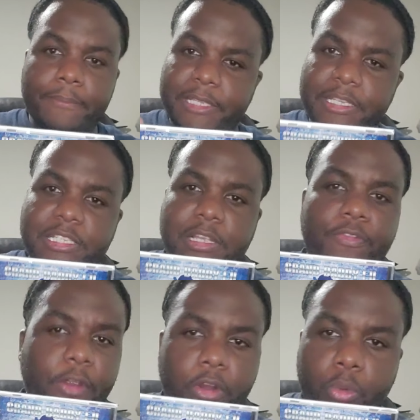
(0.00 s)
Didn't sell
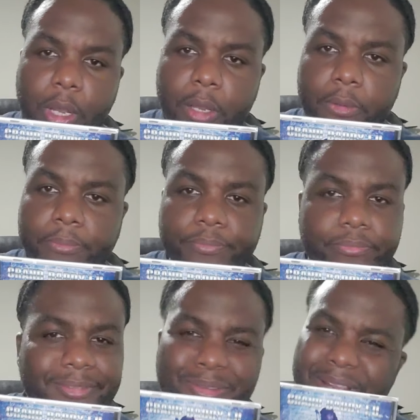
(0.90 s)
very well.
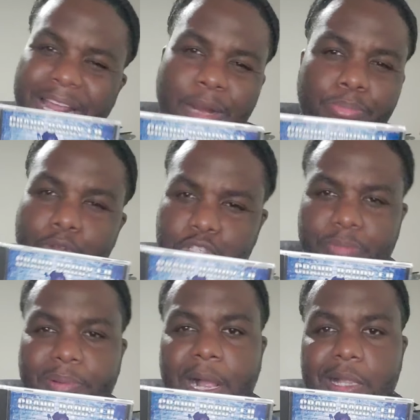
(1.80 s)
There was a lot of bullshit
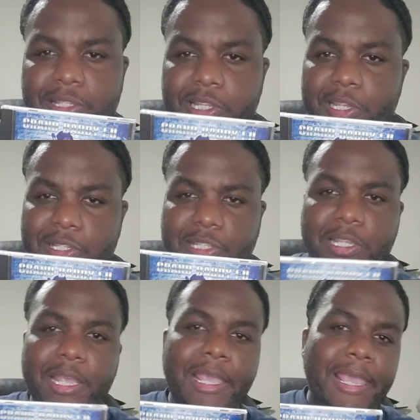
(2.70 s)
politics,
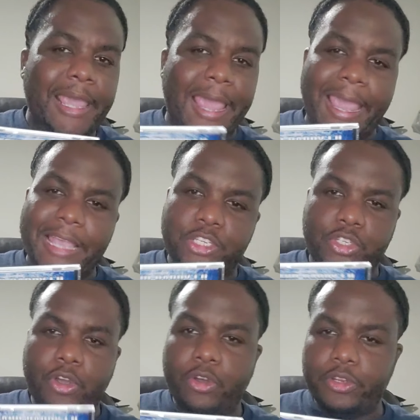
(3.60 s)
and
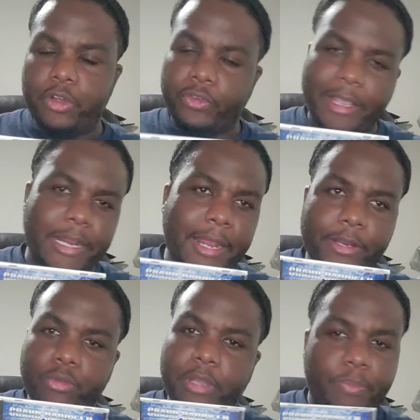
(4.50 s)
so Granddaddy,
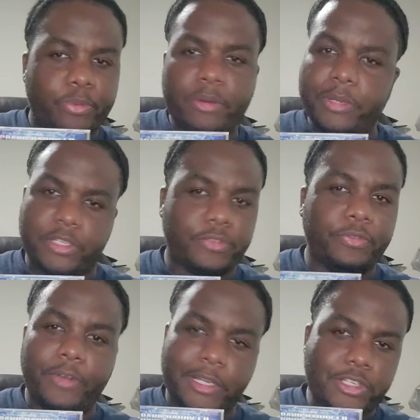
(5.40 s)
you pretty much
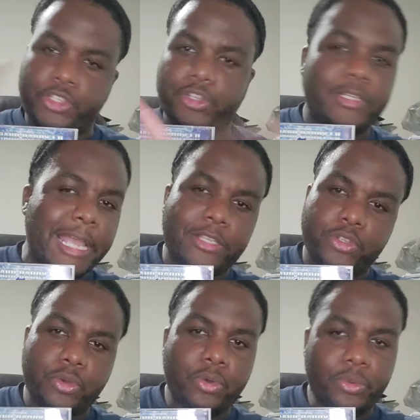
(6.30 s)
fucking shunned that
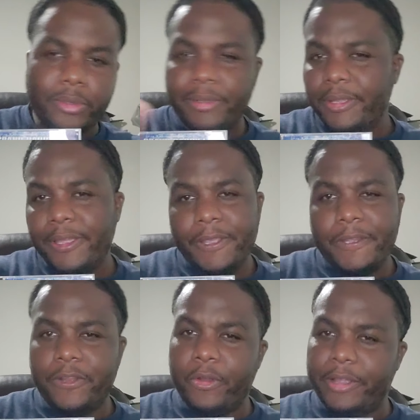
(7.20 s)
dude.
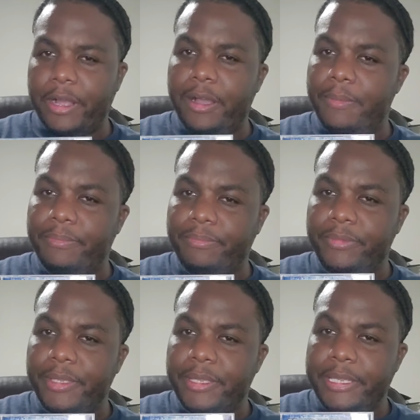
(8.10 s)

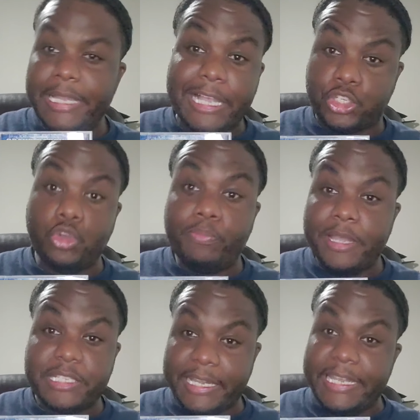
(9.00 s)
He got so
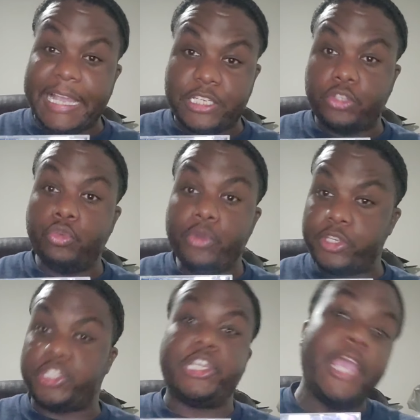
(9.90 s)
pissed, like he actually threw the
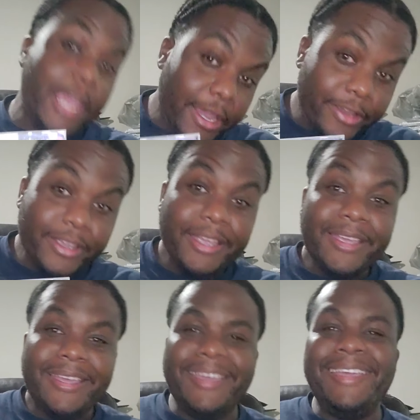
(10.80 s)
chair.
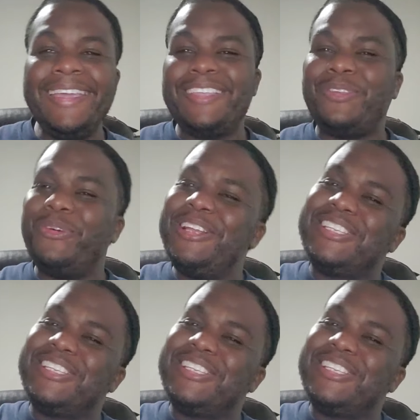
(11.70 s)
He threw the